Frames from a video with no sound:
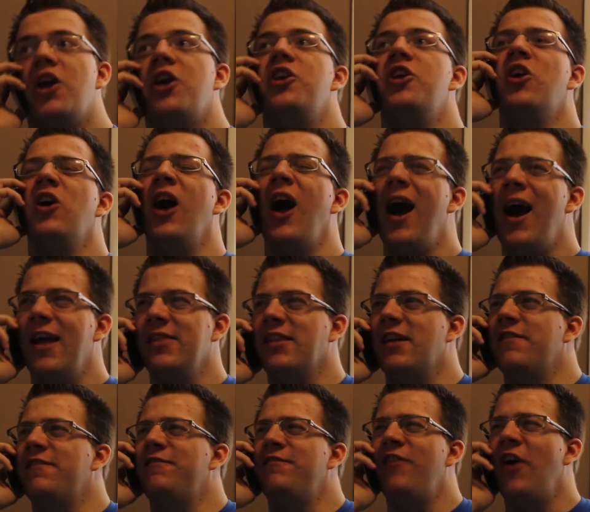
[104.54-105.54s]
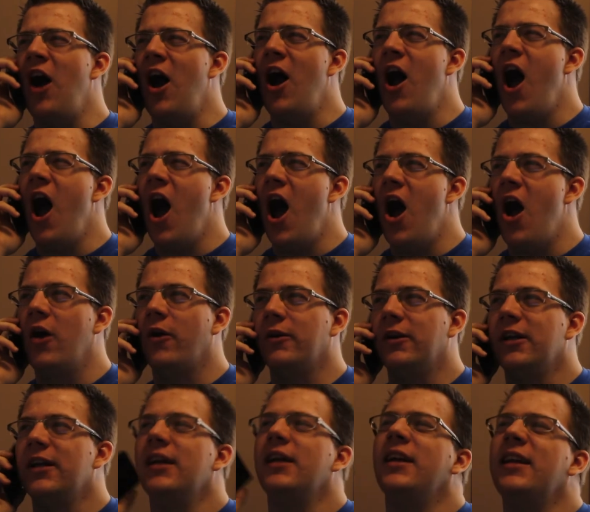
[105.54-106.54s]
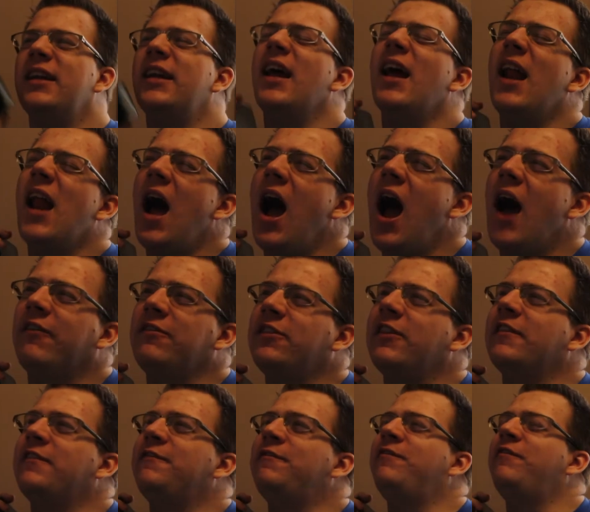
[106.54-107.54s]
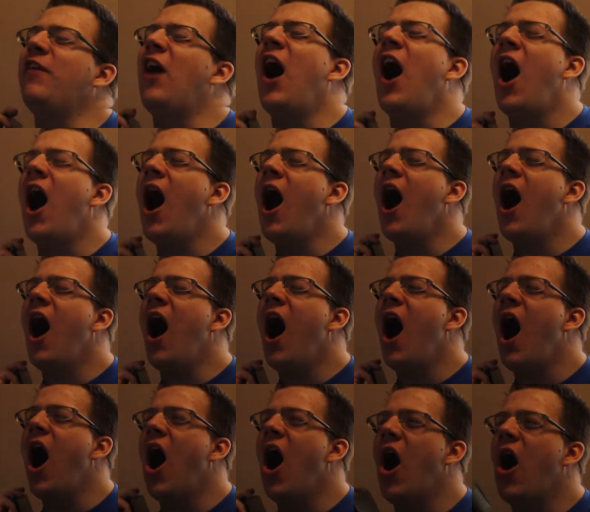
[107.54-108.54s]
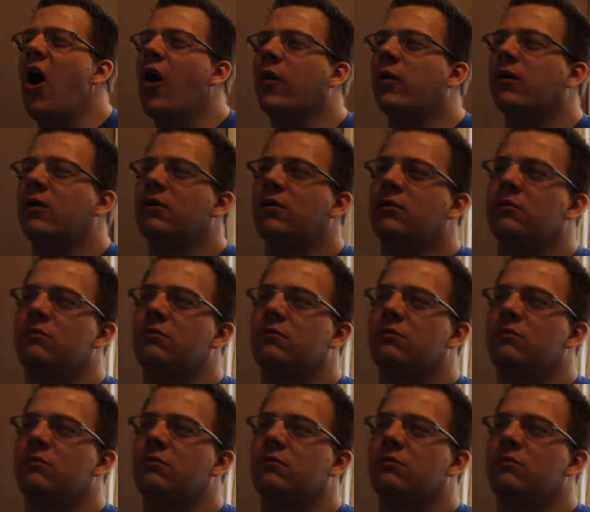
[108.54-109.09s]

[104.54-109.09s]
You're on the phone! Get off the phone!